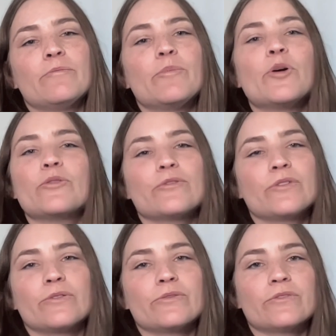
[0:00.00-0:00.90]
both of
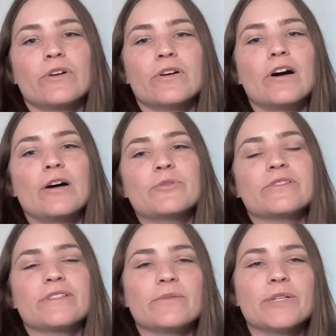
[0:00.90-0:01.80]
those are
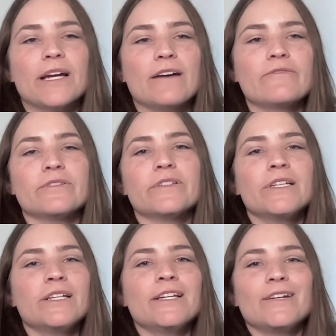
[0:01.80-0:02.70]
options that we have, and
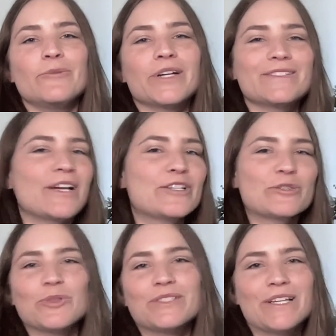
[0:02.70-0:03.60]
where it's kind of
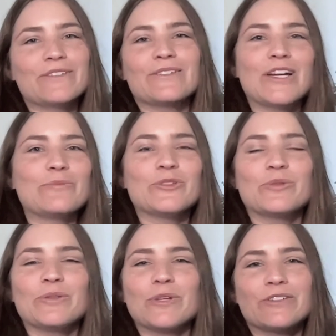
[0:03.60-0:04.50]
split down the line
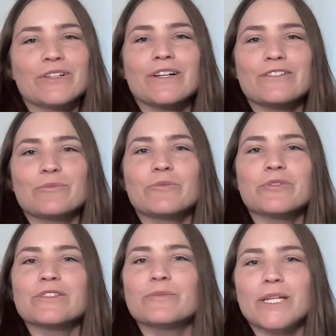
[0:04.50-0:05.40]
between whether a customer
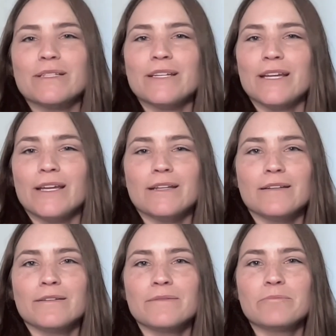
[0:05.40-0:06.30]
wants to
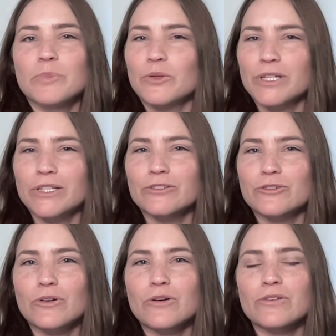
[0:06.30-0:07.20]
maintain billing
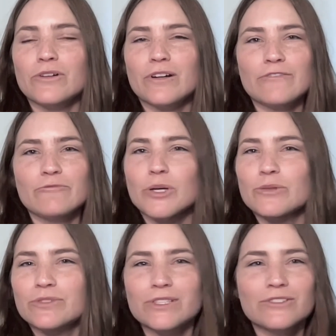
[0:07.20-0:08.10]
control of
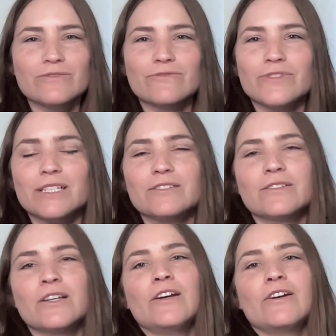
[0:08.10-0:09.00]
postage and fees
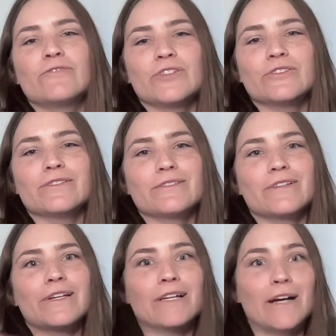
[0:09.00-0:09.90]
versus
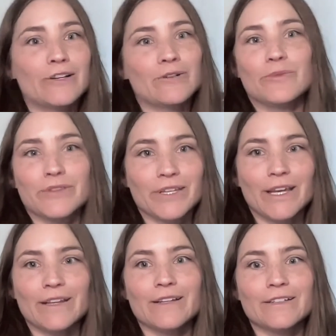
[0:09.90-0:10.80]
like, I don't want the
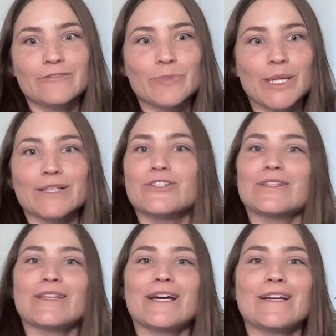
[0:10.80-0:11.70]
headache of
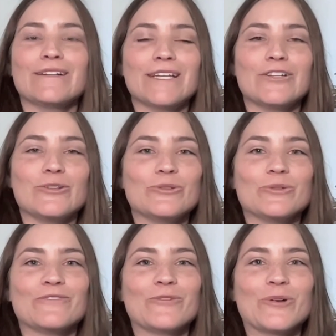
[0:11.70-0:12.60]
managing that. Can you
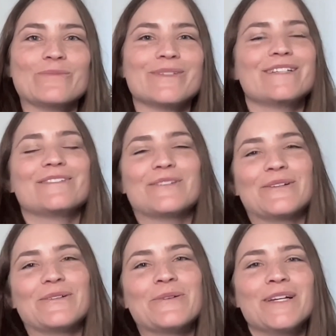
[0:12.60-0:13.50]
do it for me?
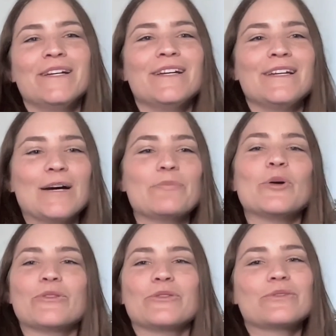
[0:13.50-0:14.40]
So yeah,
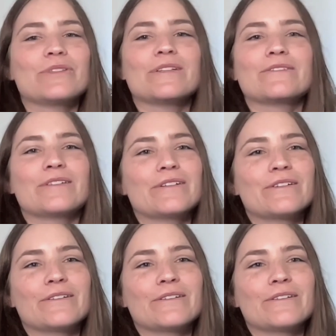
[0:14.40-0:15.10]
both those things are